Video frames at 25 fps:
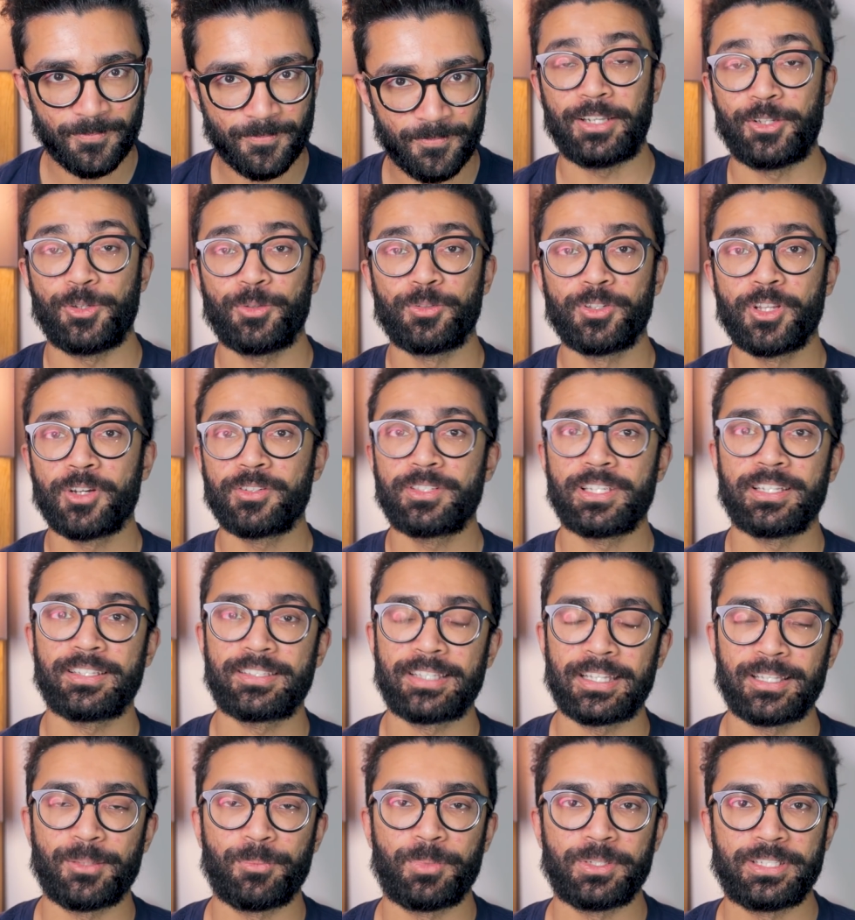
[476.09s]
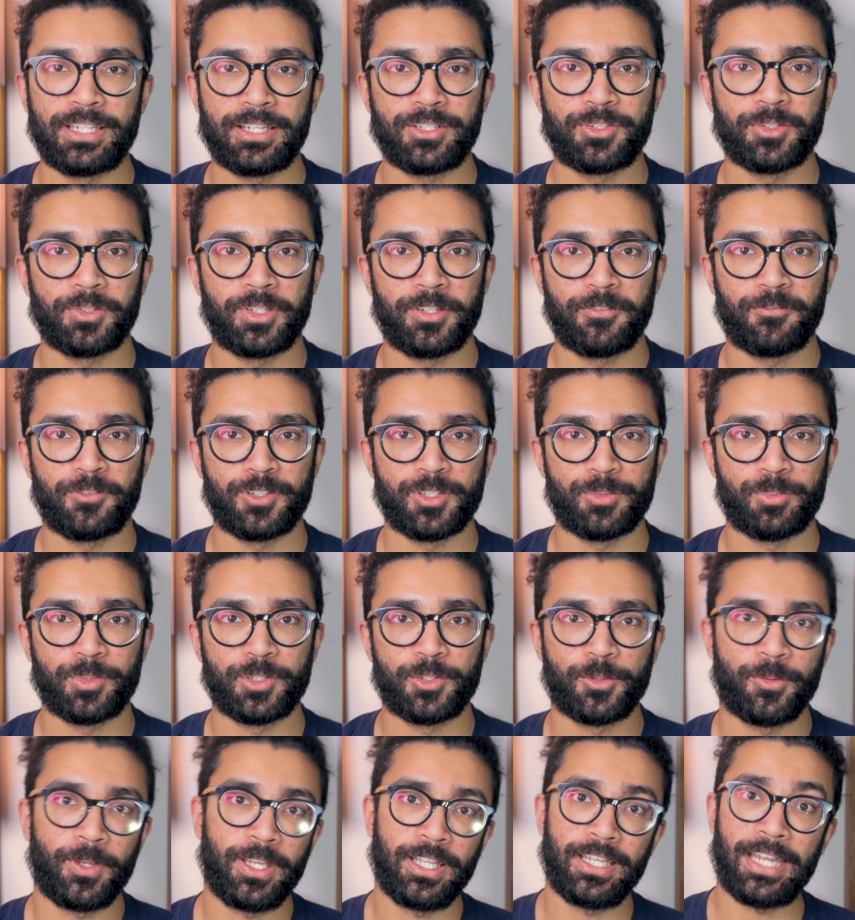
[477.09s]
And you'll notice that the potential difference
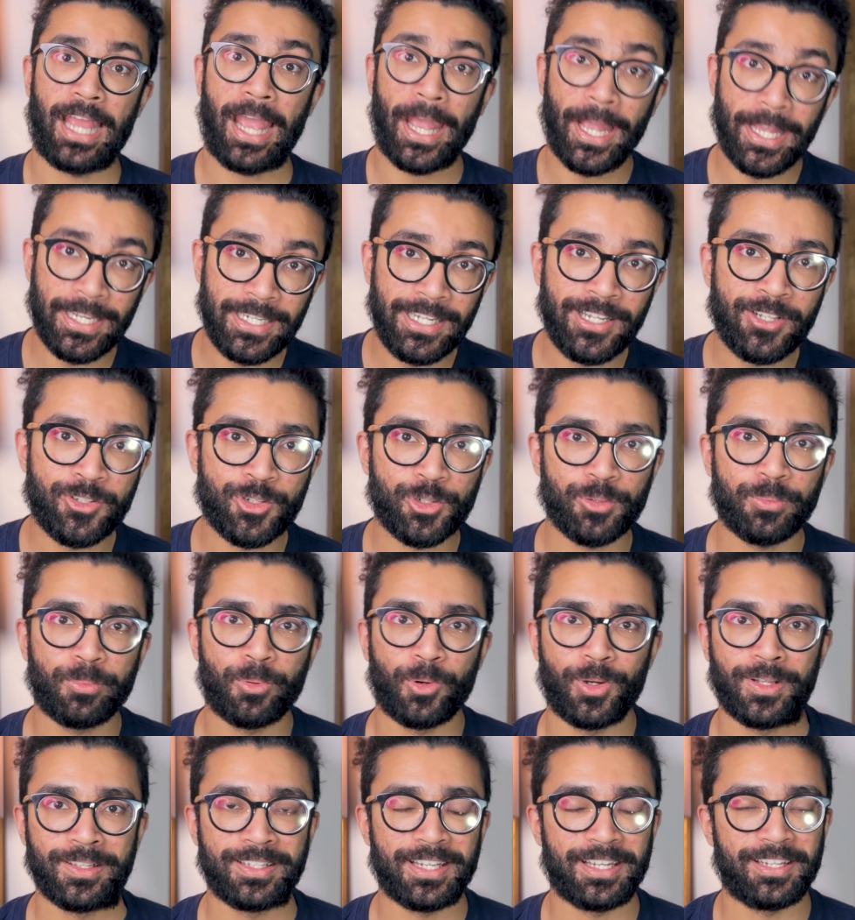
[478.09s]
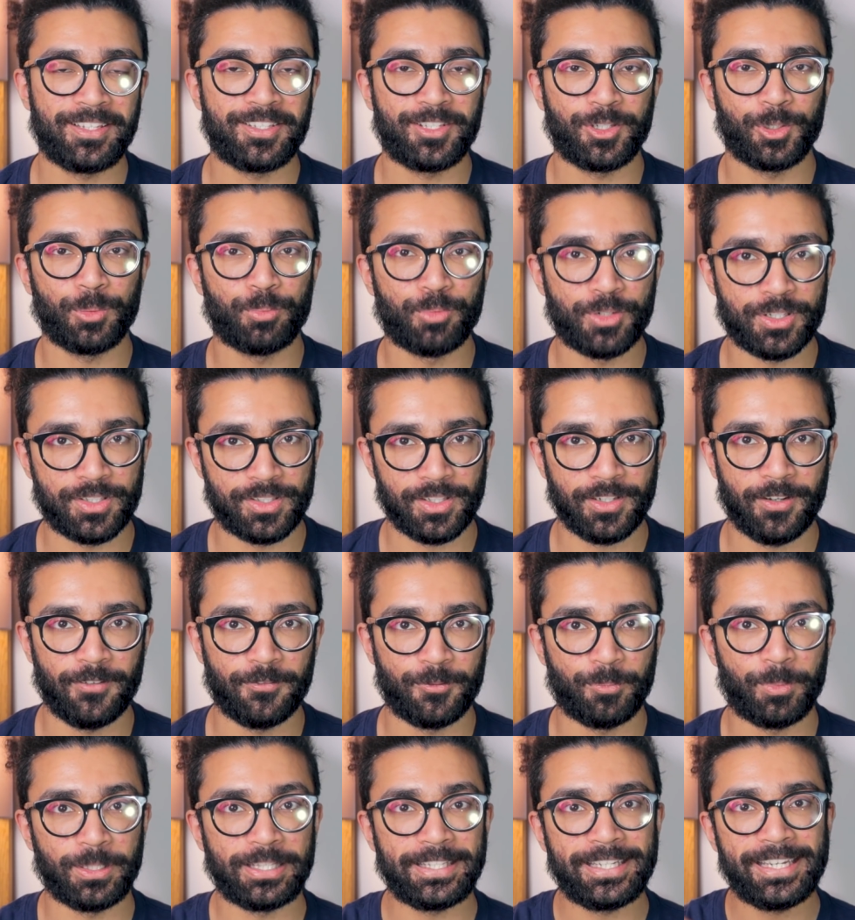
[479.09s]
between any two points is still
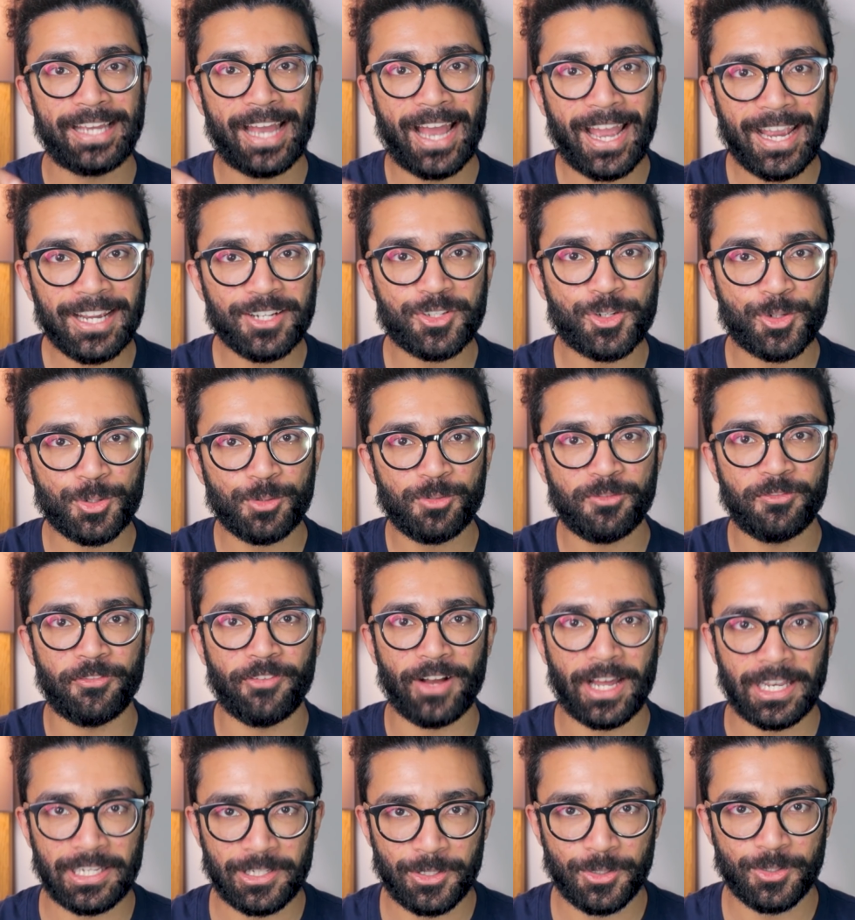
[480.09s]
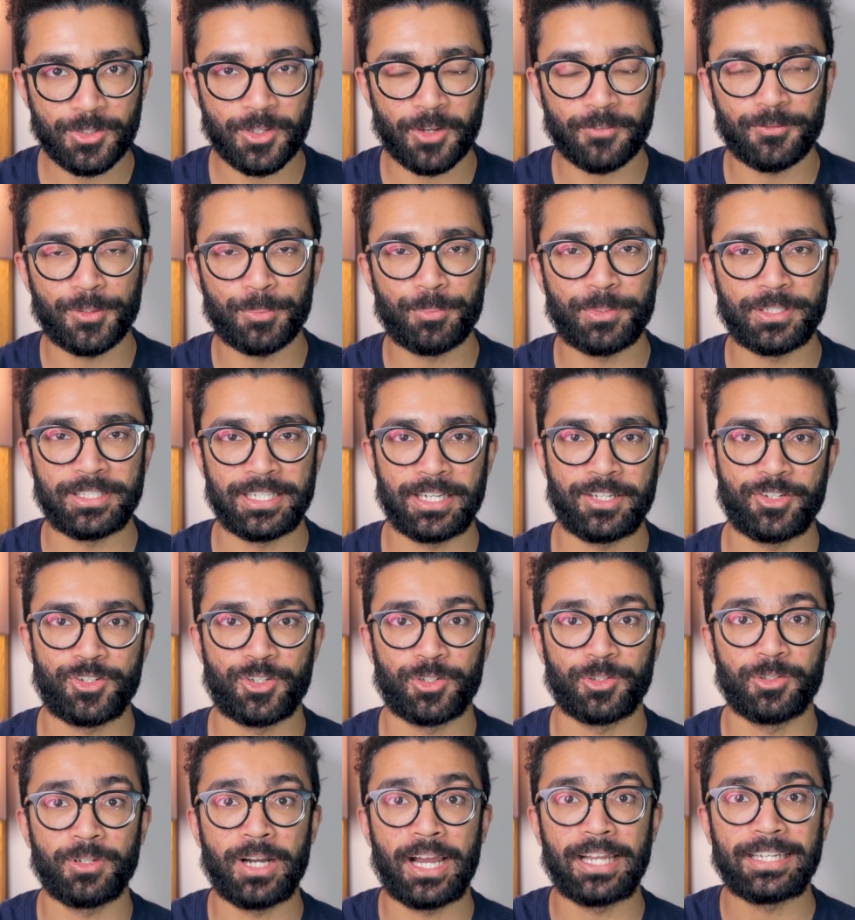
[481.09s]
preserved, but the actual values of the
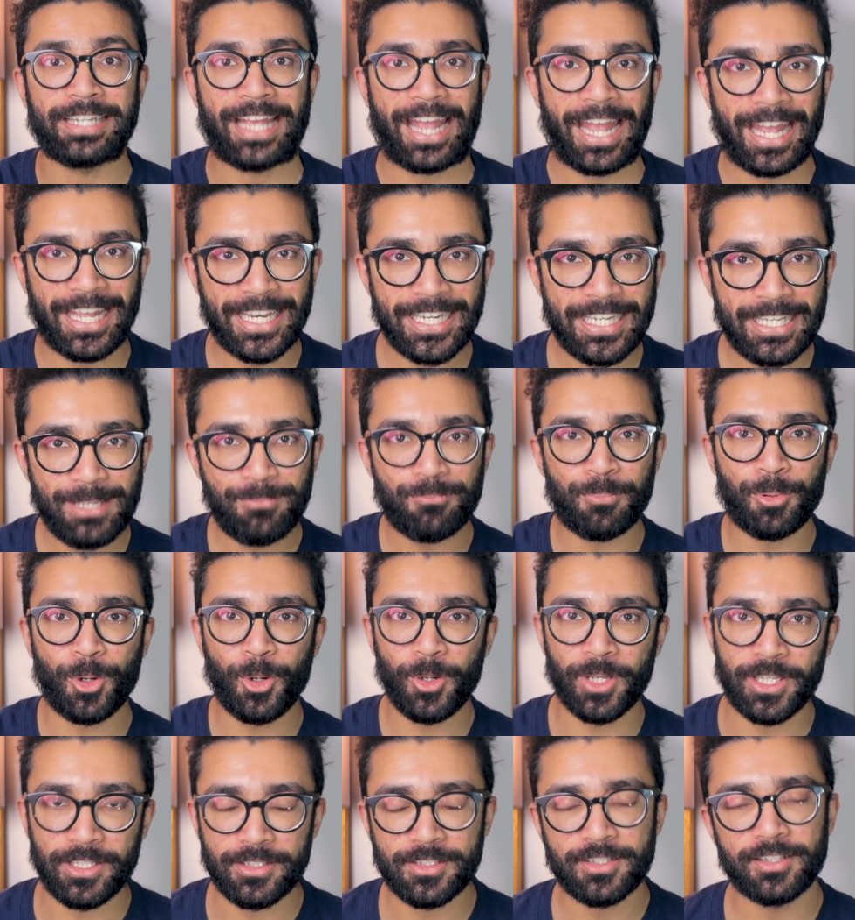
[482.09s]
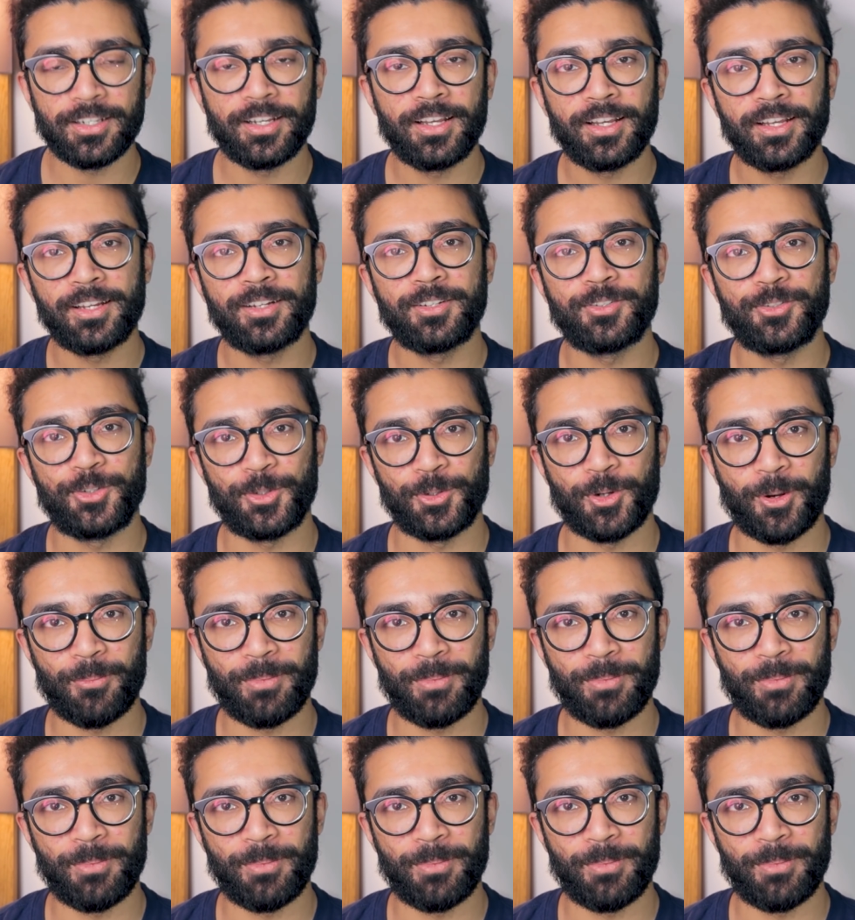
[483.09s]
potential at any point do